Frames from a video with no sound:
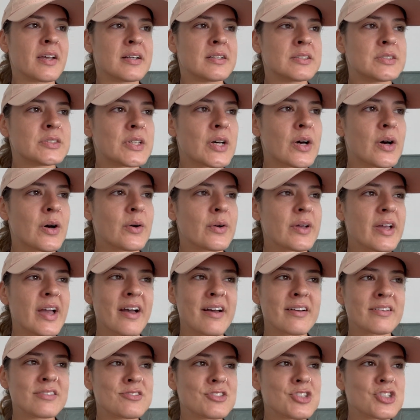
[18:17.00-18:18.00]
So
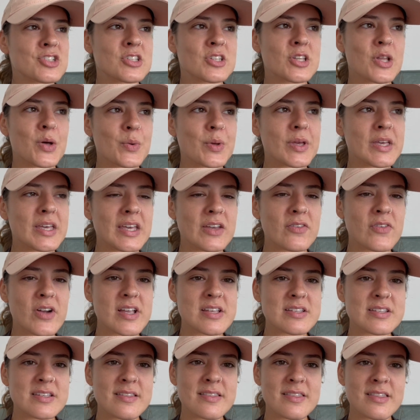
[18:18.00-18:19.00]
yeah, just low key
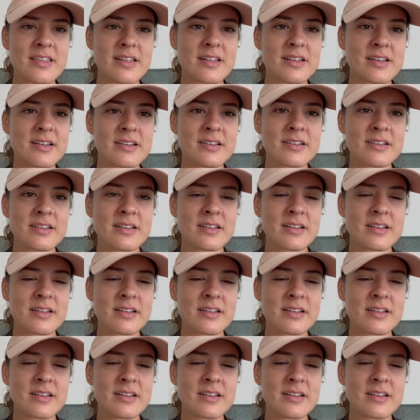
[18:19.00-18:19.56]
rest of the